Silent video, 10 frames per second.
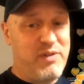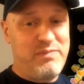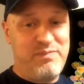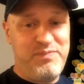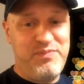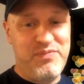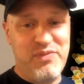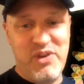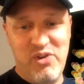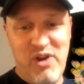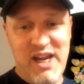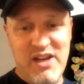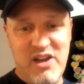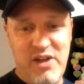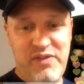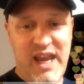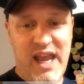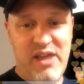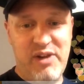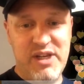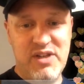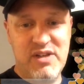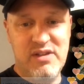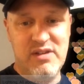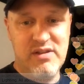them. You're right. Coffee gatherings.